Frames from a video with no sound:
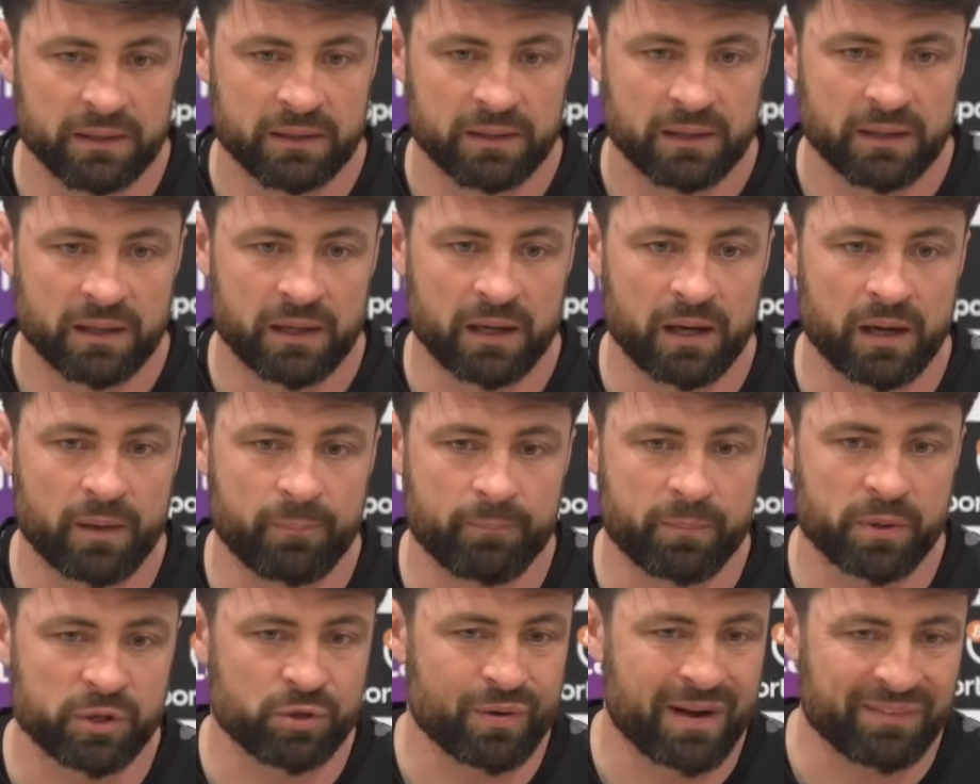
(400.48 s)

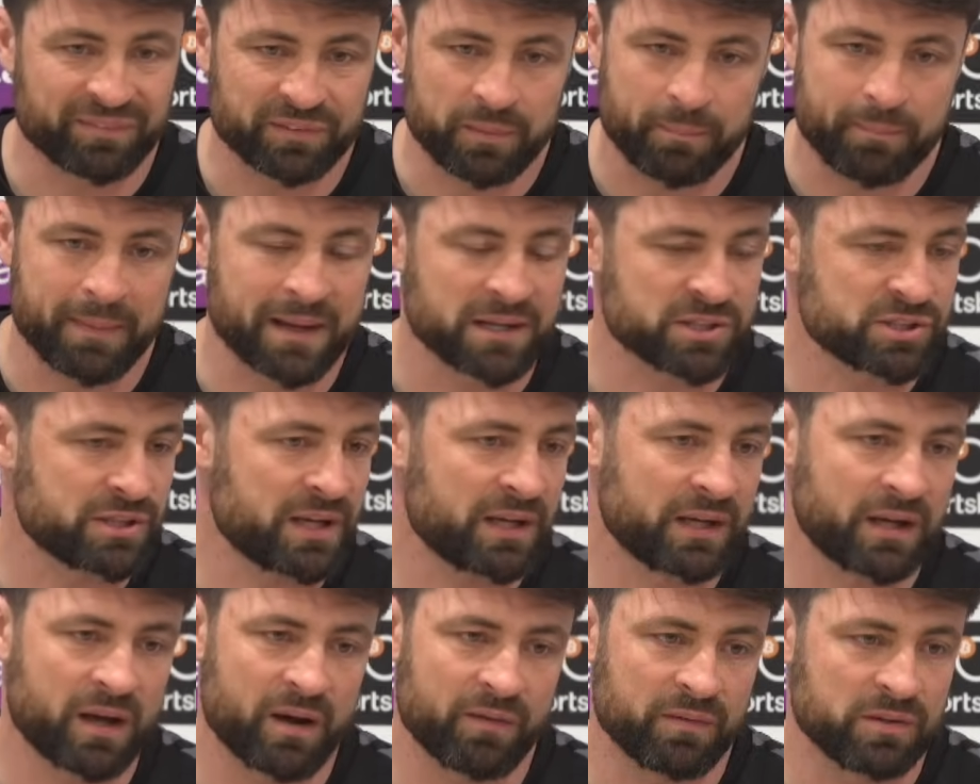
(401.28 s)
But you have to match
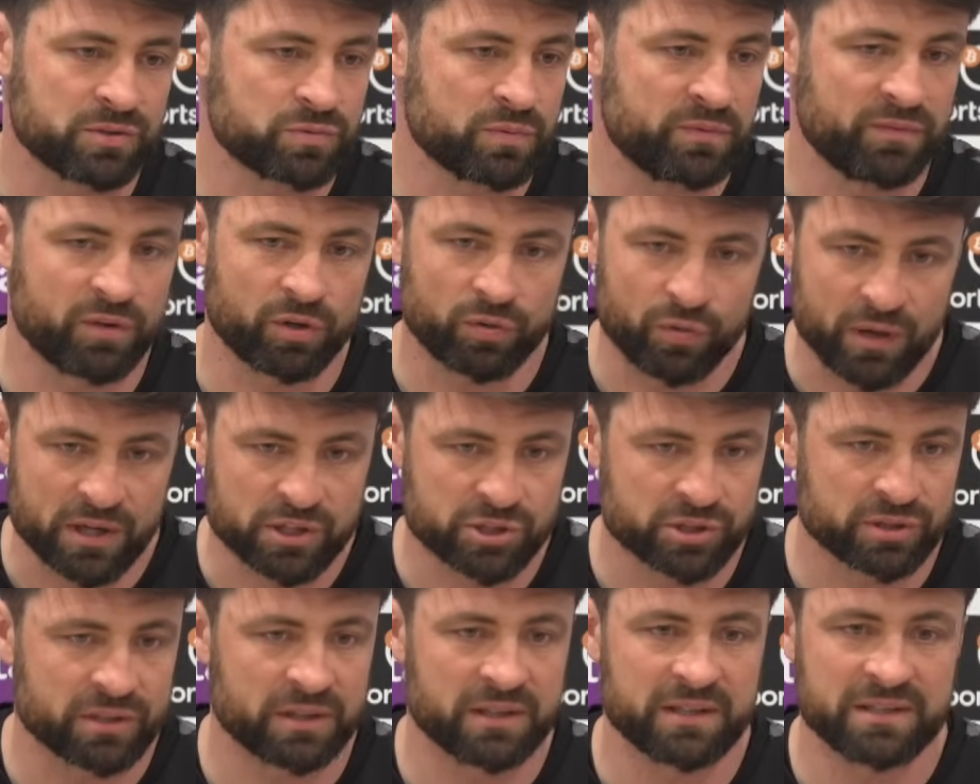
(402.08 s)
that courage with
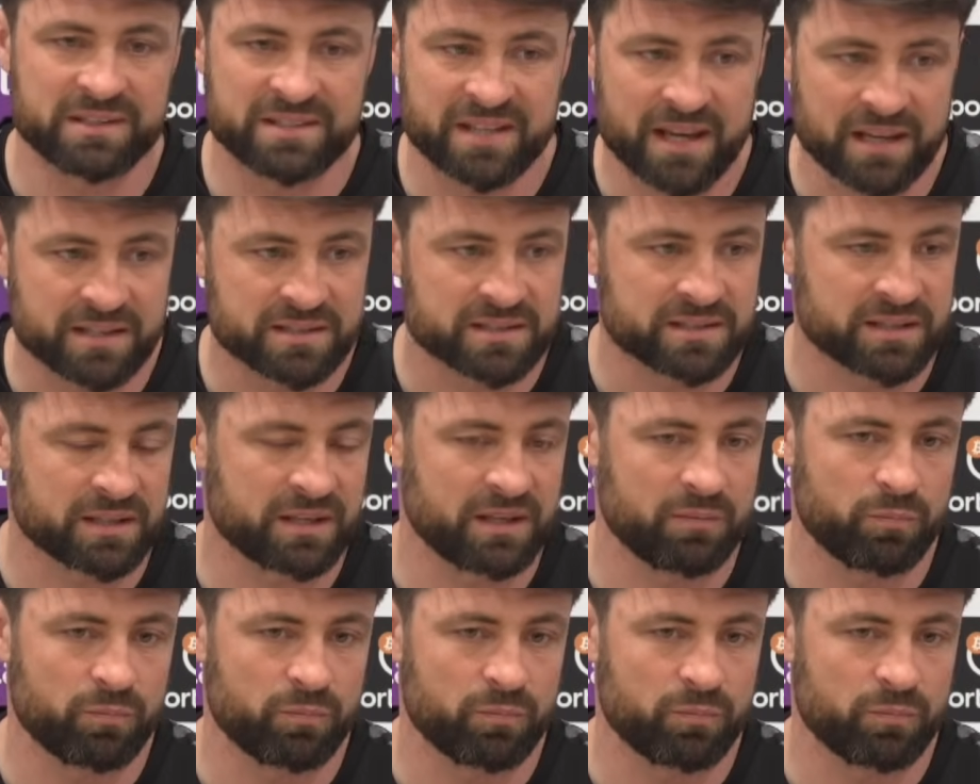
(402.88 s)
aggression and intensity.